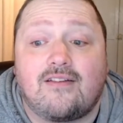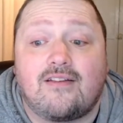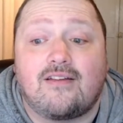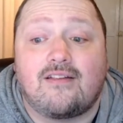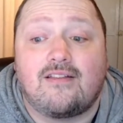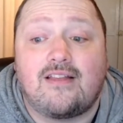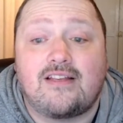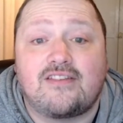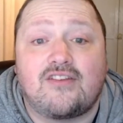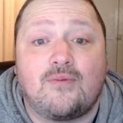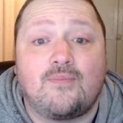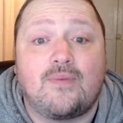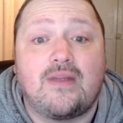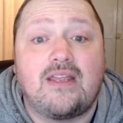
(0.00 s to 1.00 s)
Let's
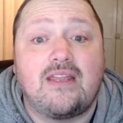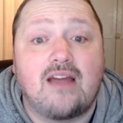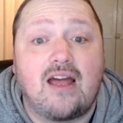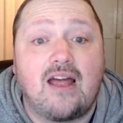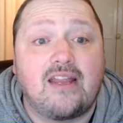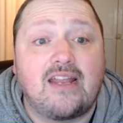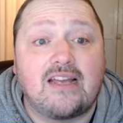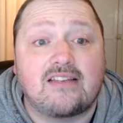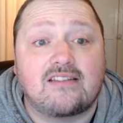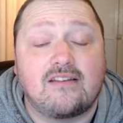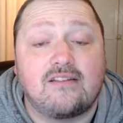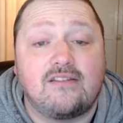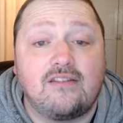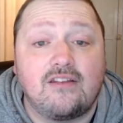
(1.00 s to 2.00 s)
hope he uh, gets
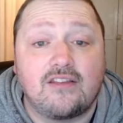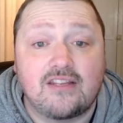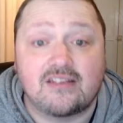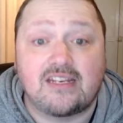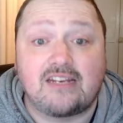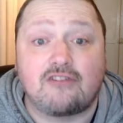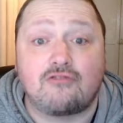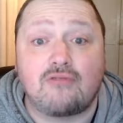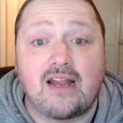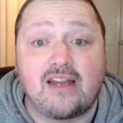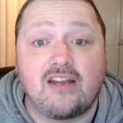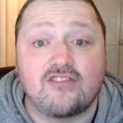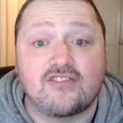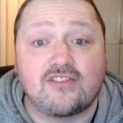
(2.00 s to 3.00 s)
another
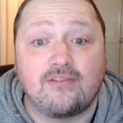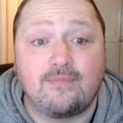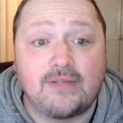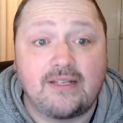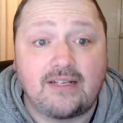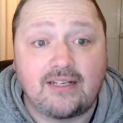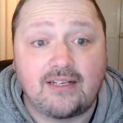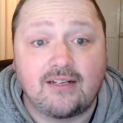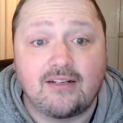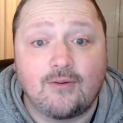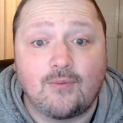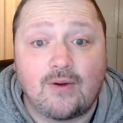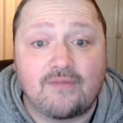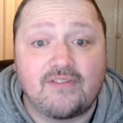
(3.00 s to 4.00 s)
crack at Super League,
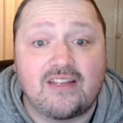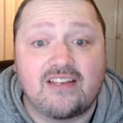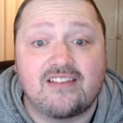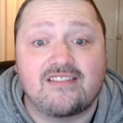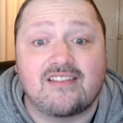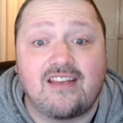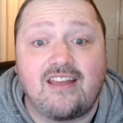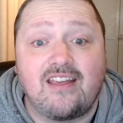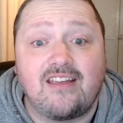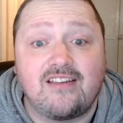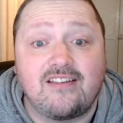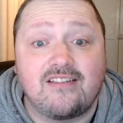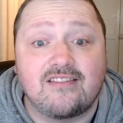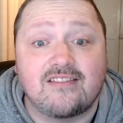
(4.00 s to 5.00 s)
whether this
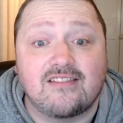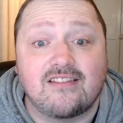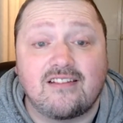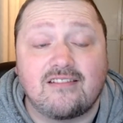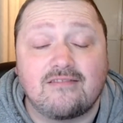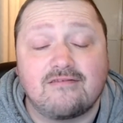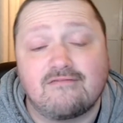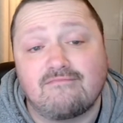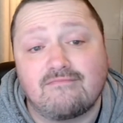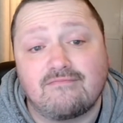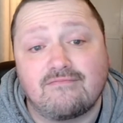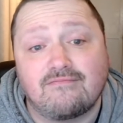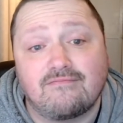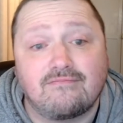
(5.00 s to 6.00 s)
is
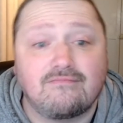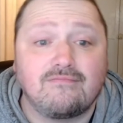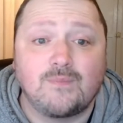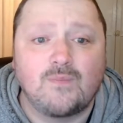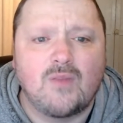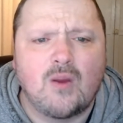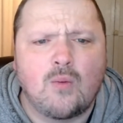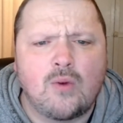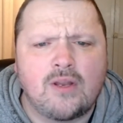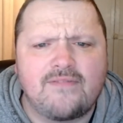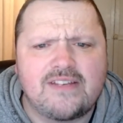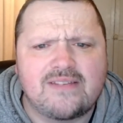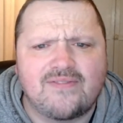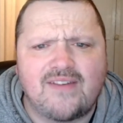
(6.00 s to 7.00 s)
one of
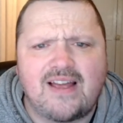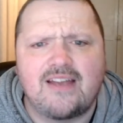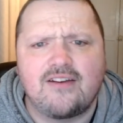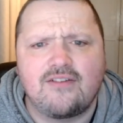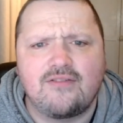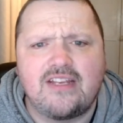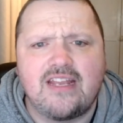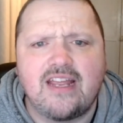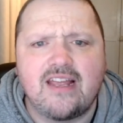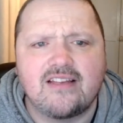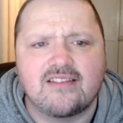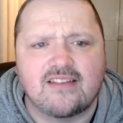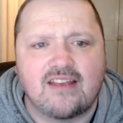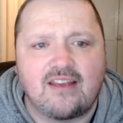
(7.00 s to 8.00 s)
his final
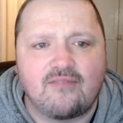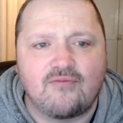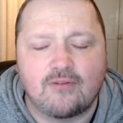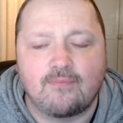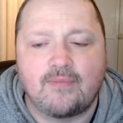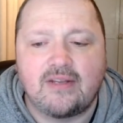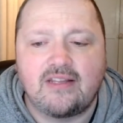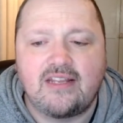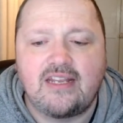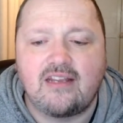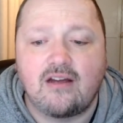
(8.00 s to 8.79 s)
years in rugby league or